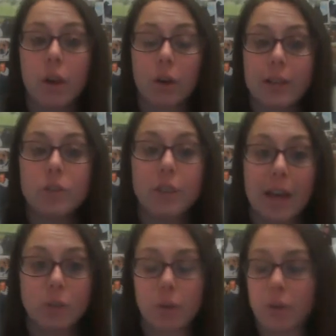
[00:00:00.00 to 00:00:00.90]
Okay, so
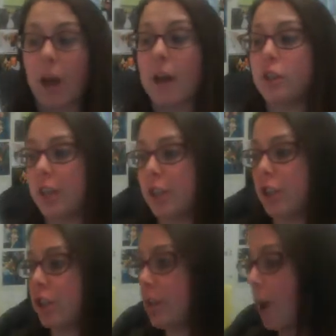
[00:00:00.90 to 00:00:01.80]
that's what
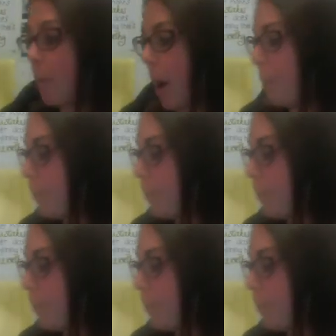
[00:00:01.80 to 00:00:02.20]
conjugation is all about.